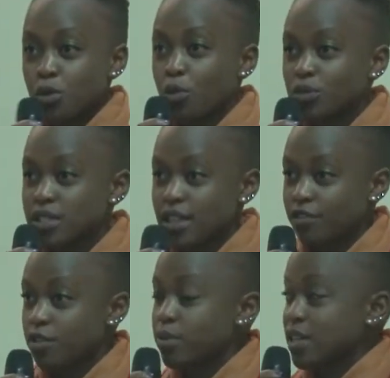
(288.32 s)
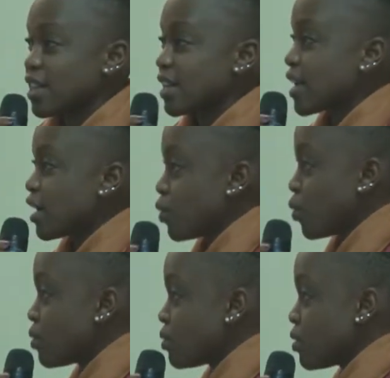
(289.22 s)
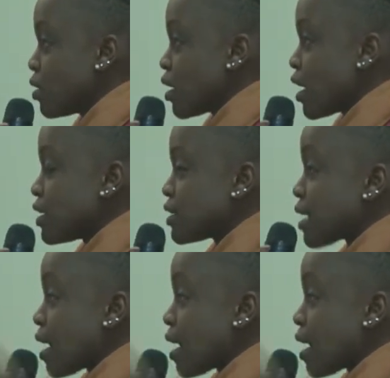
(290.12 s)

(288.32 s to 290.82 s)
to almost everybody that I know, and